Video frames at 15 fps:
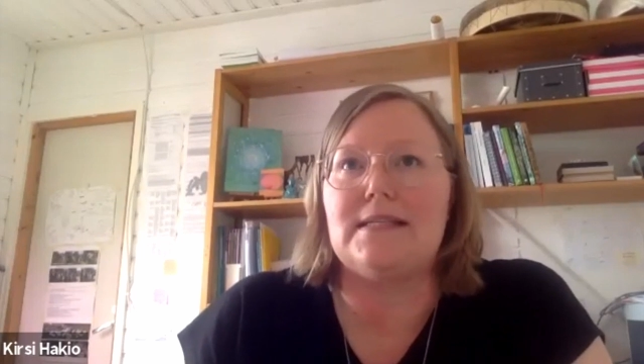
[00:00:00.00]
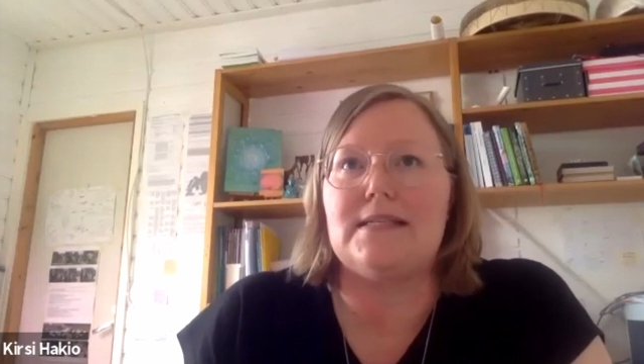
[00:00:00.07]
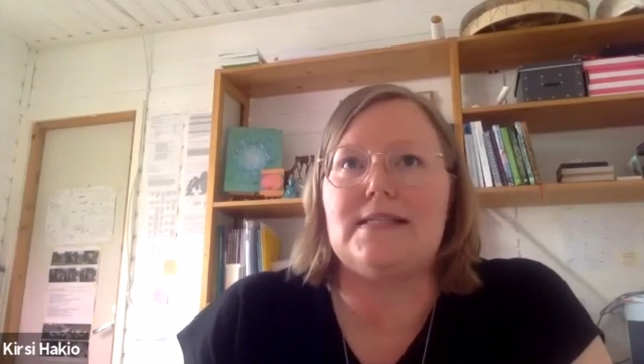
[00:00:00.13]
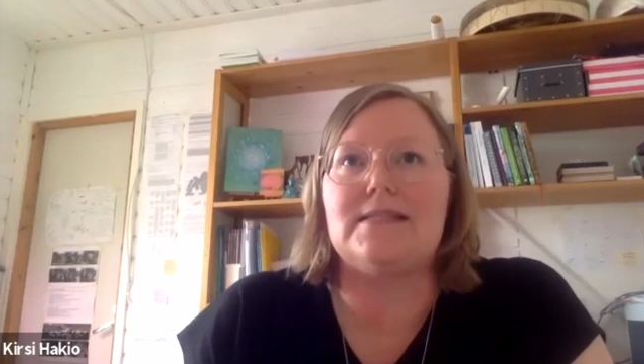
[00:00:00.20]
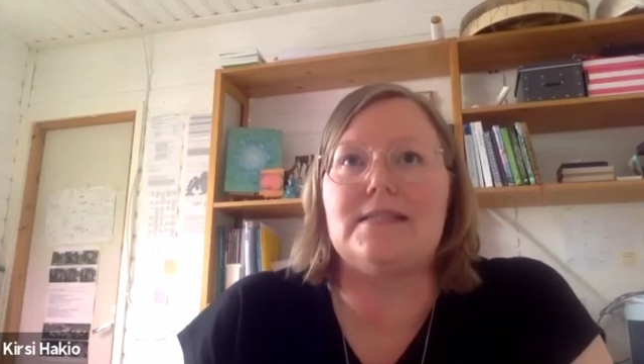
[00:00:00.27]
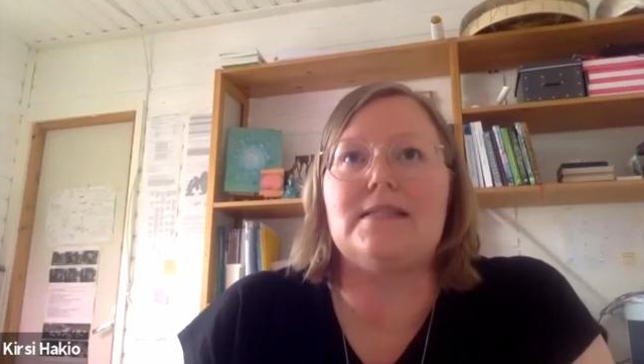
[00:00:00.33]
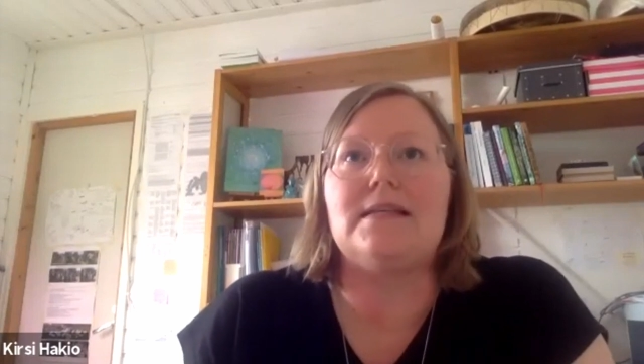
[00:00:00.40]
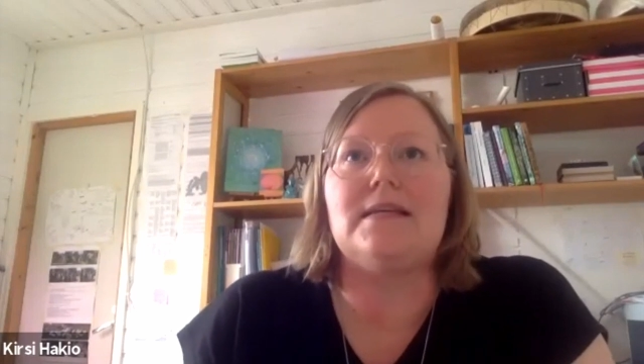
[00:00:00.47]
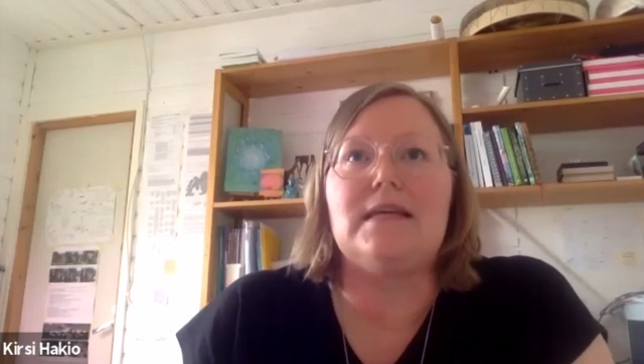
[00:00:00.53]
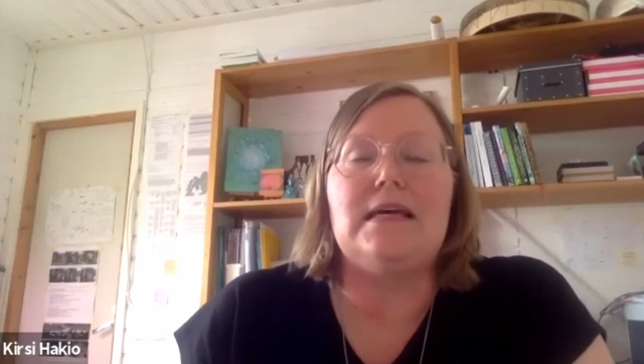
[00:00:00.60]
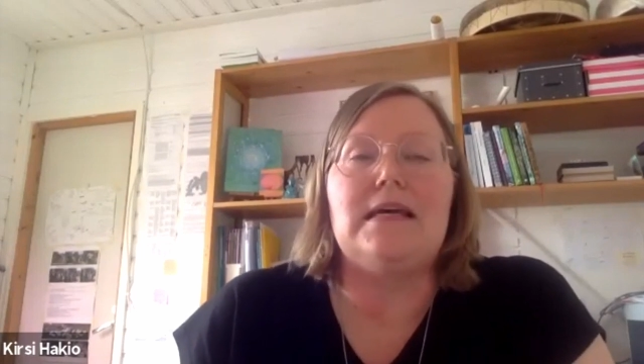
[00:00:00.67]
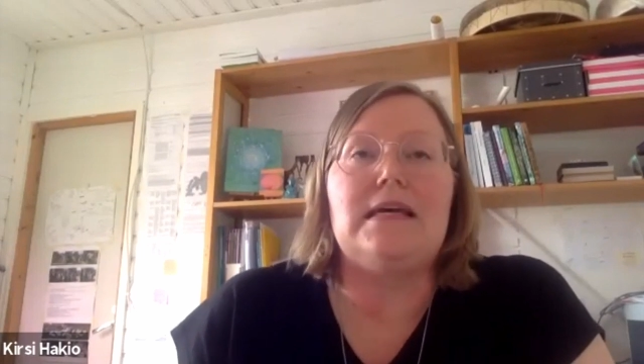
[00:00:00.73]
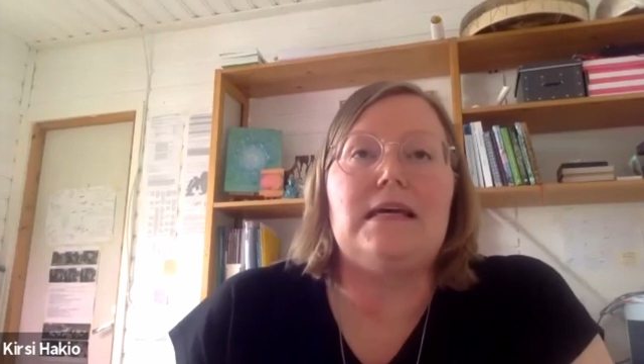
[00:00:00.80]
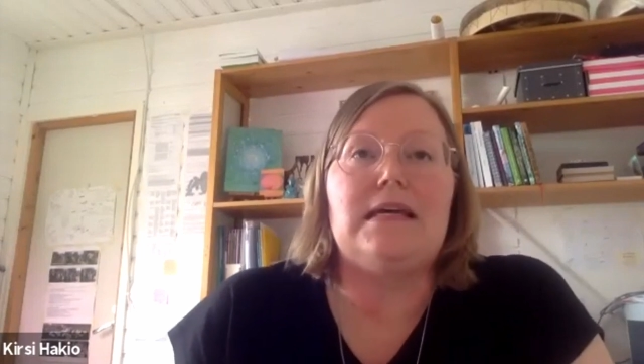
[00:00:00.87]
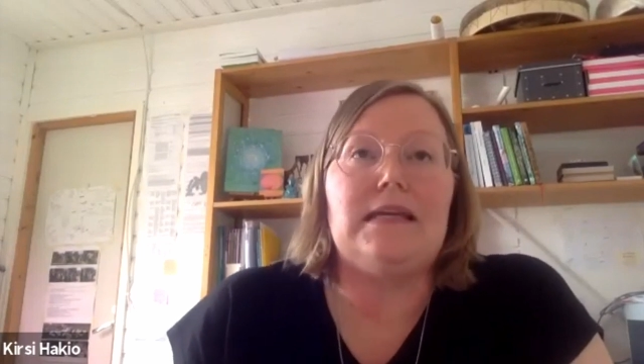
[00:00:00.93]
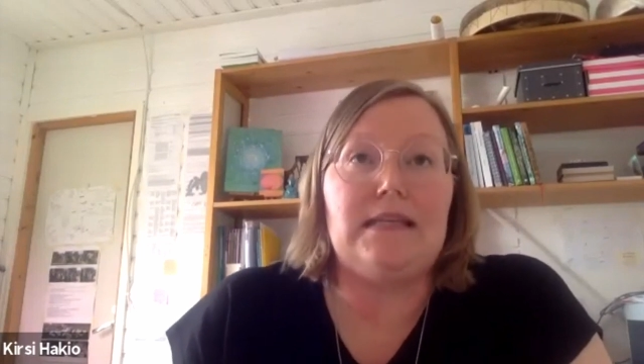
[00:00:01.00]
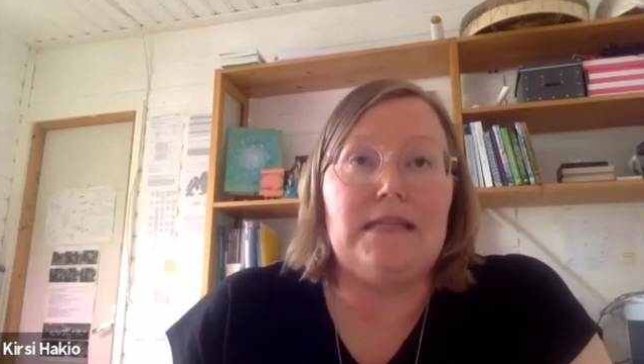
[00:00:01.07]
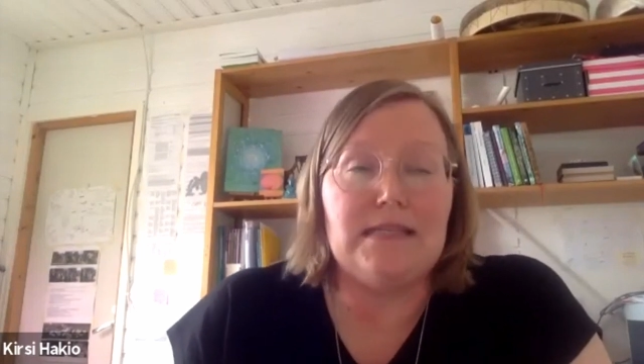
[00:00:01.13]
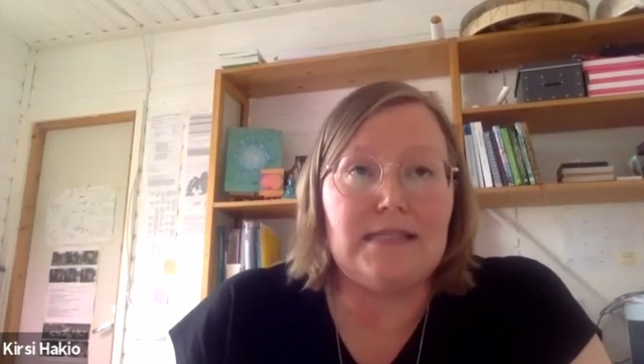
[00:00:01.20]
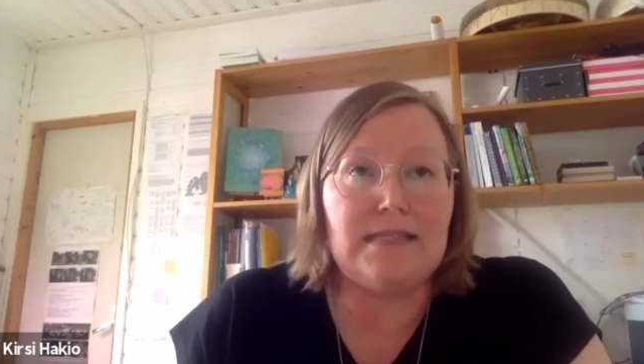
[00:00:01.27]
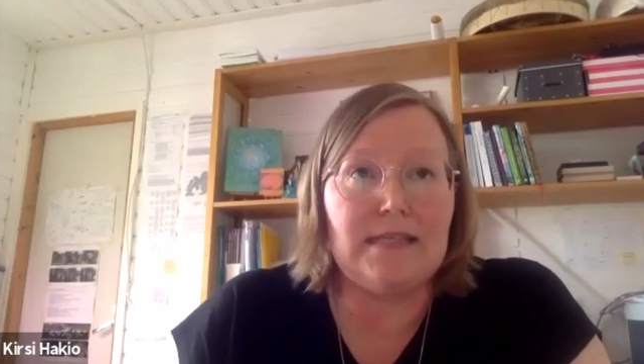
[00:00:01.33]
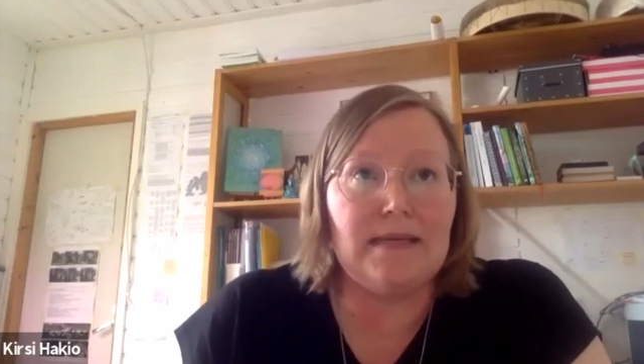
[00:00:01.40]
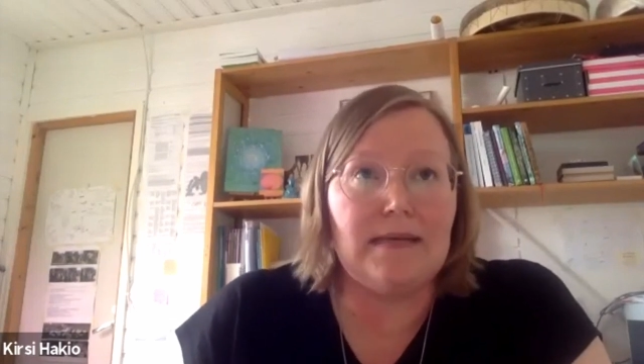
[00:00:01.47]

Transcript: It is